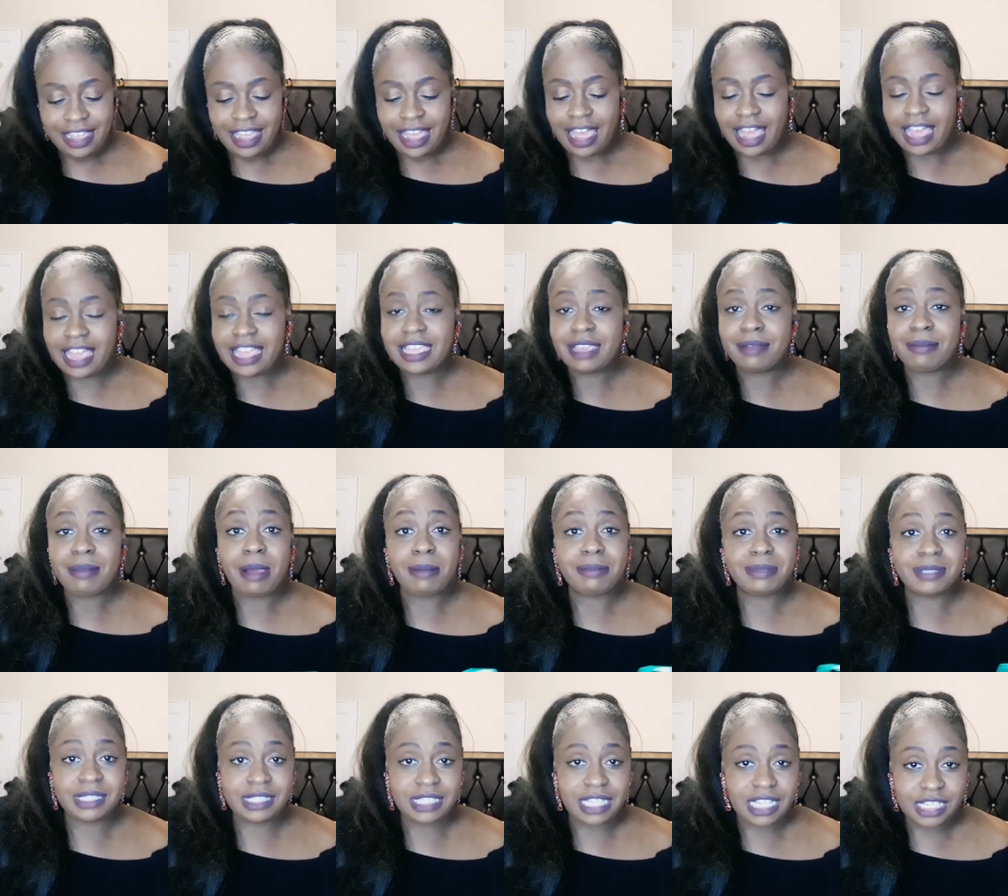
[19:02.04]
I am
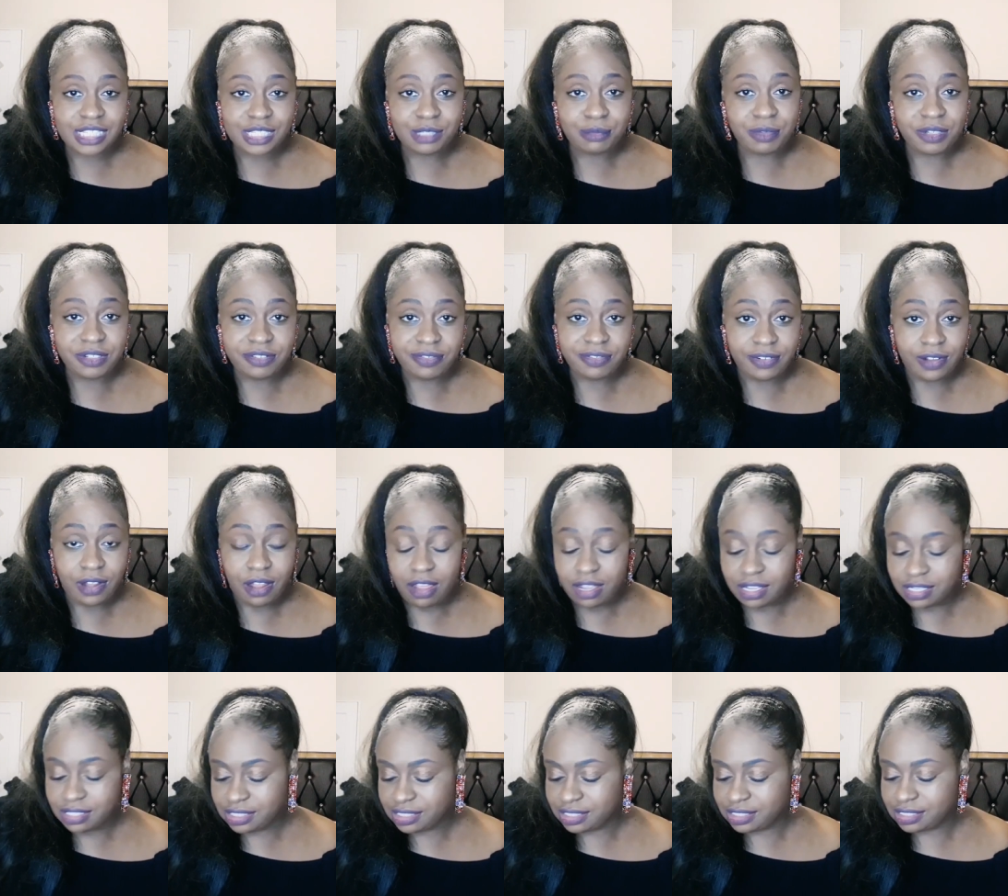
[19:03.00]
obsessed with
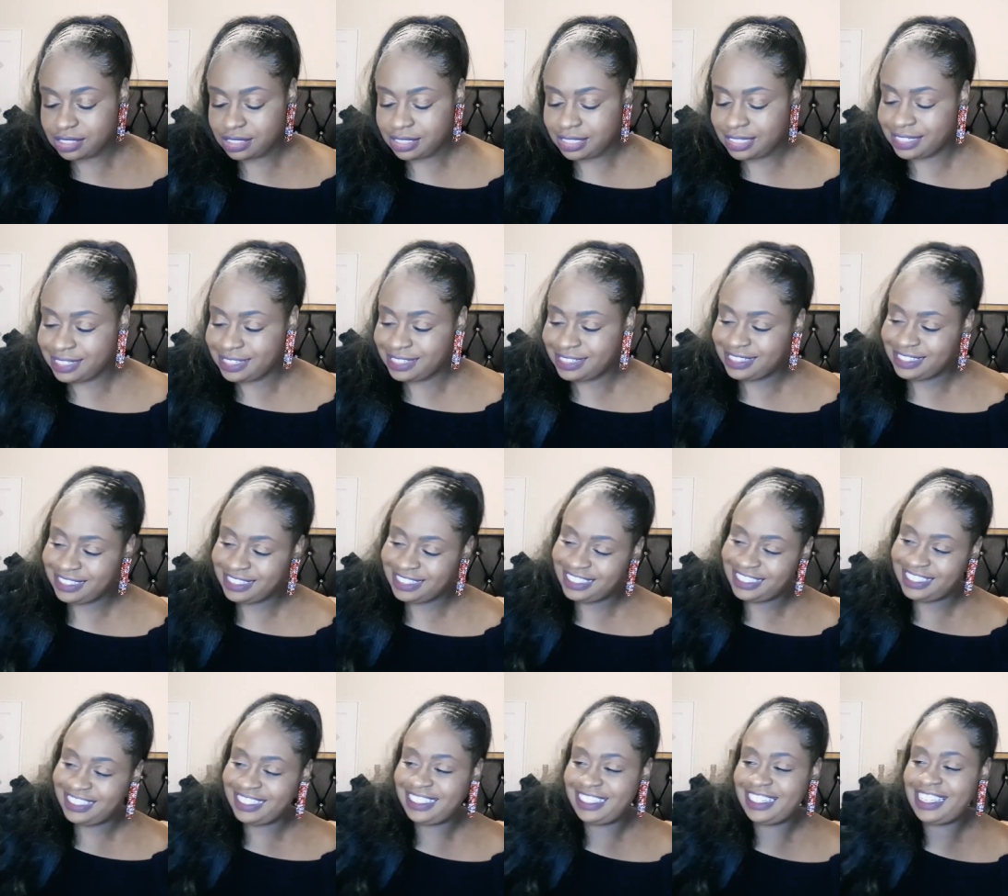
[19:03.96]
floss.
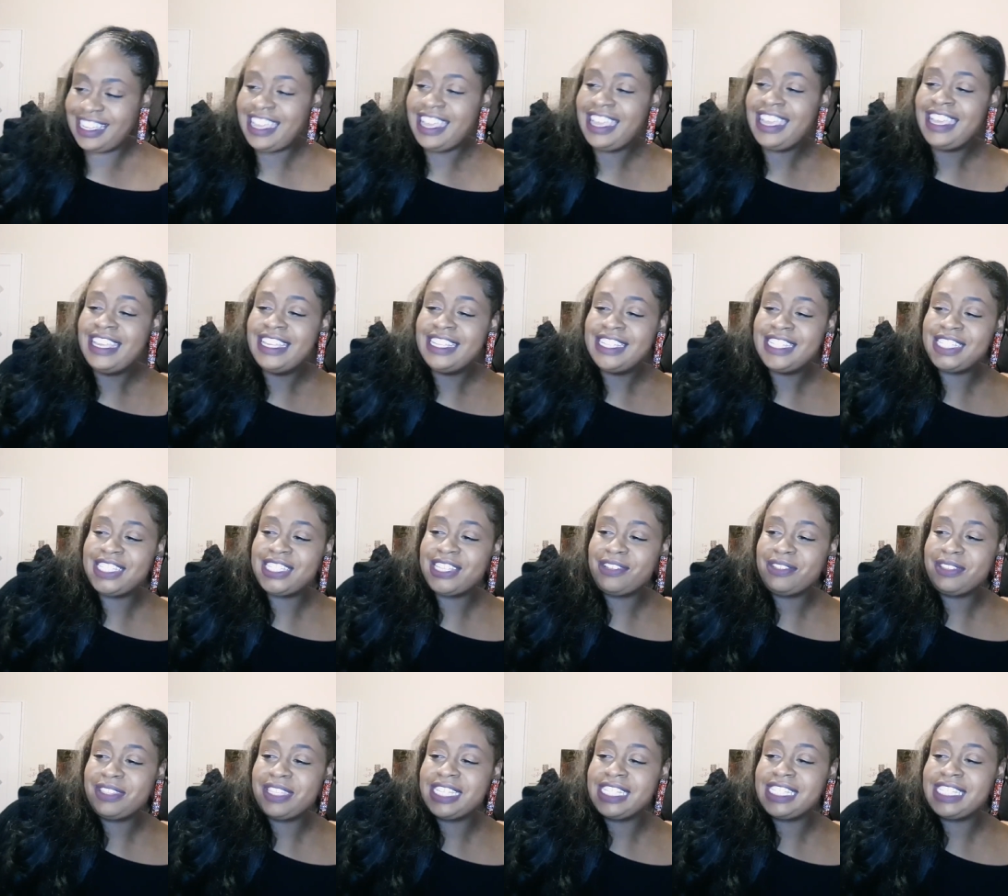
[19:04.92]

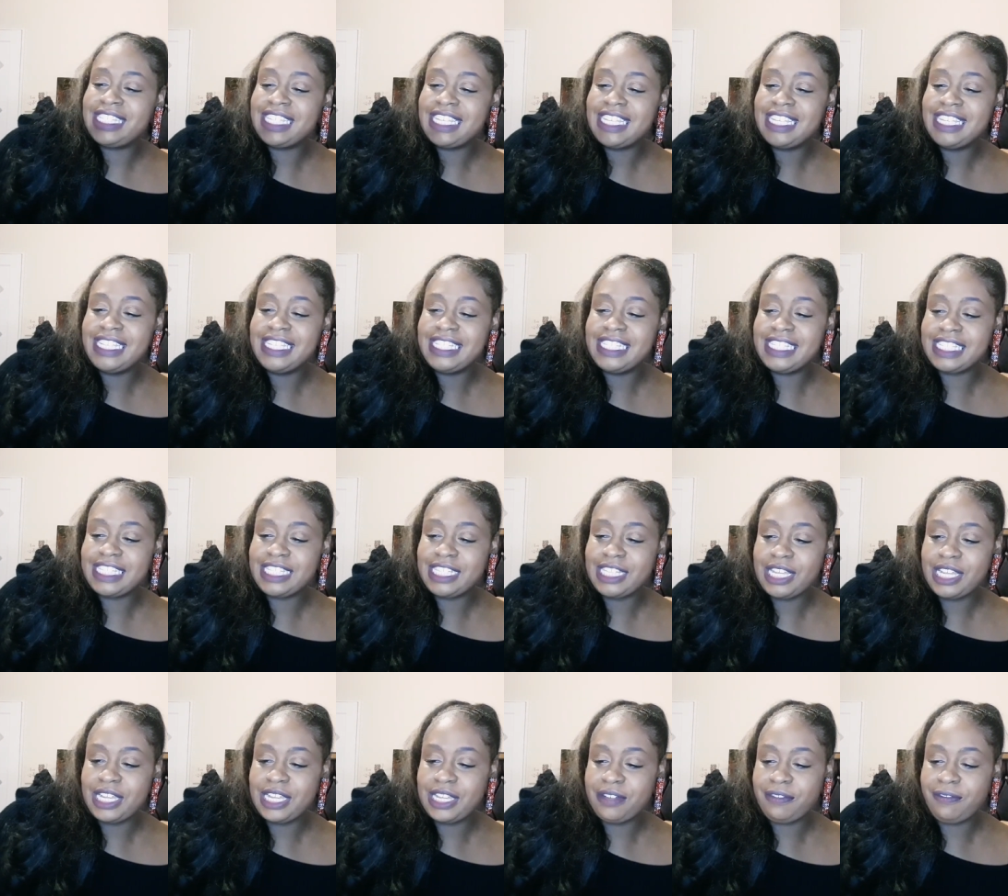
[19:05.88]
So this is
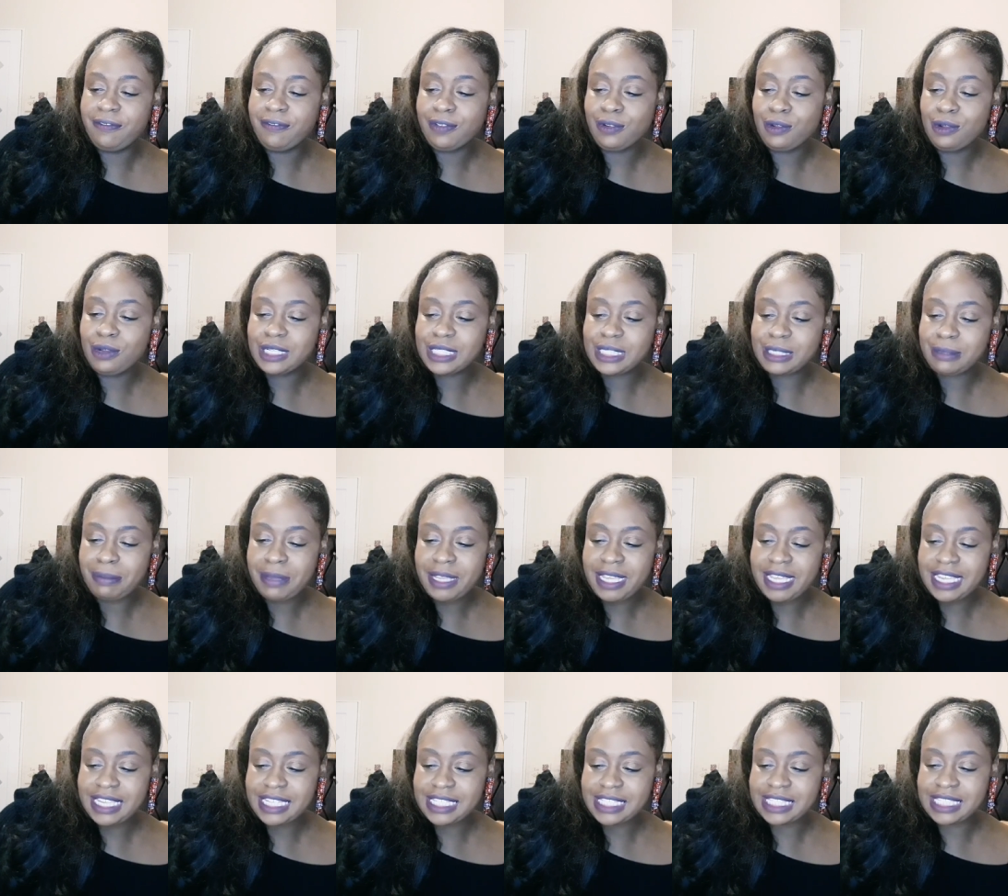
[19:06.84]
the floss
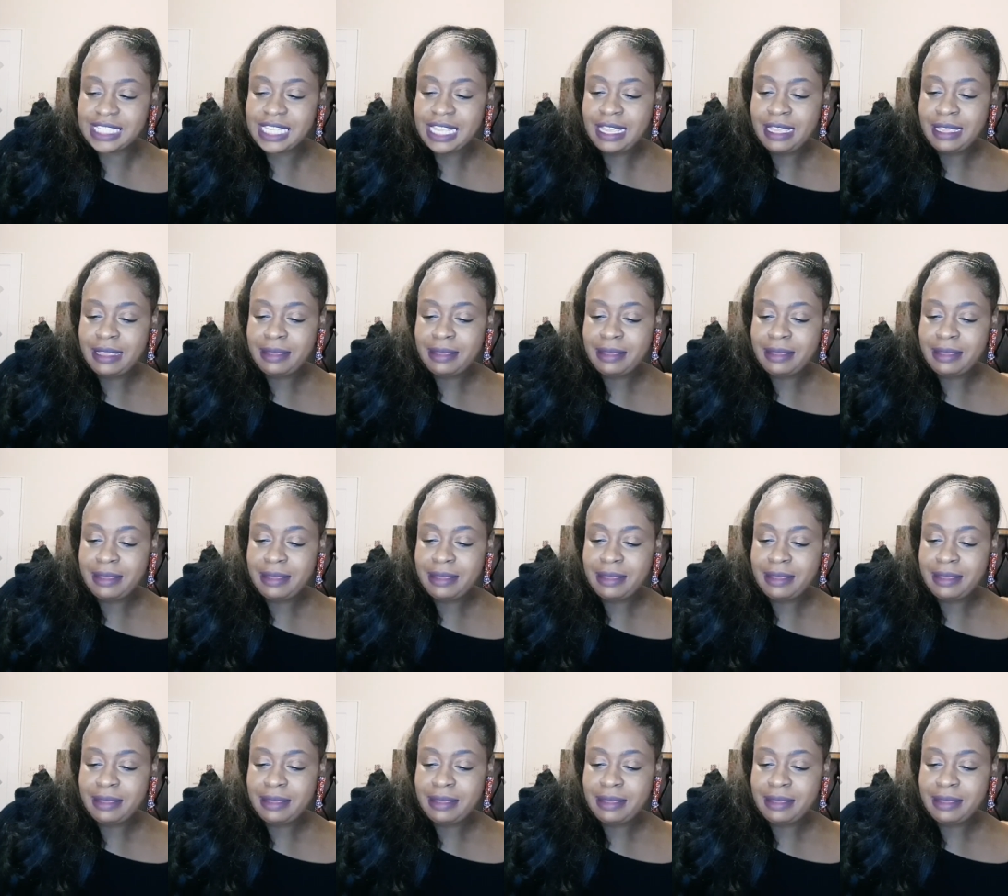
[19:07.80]
picks